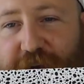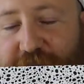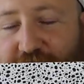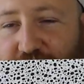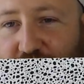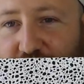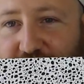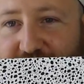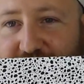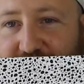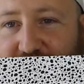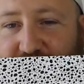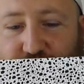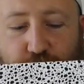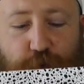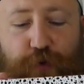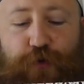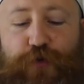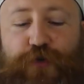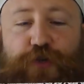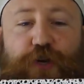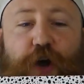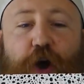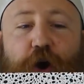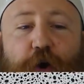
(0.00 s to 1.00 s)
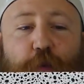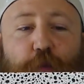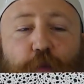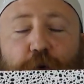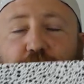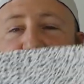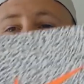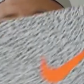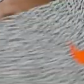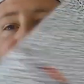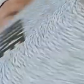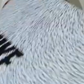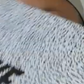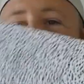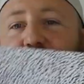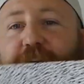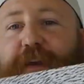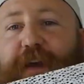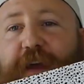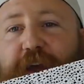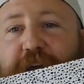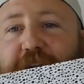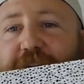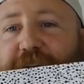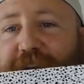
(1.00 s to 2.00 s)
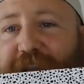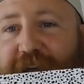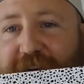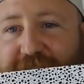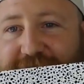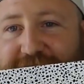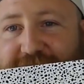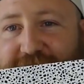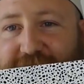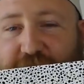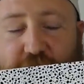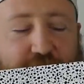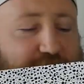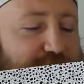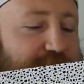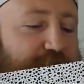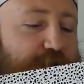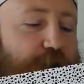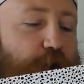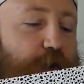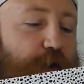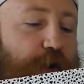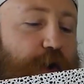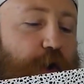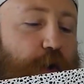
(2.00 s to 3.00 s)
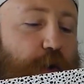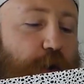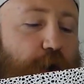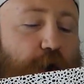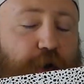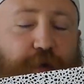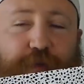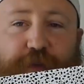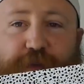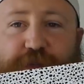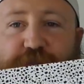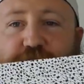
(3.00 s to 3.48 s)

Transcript: Nike swoosh on one side, classic Nike logo on the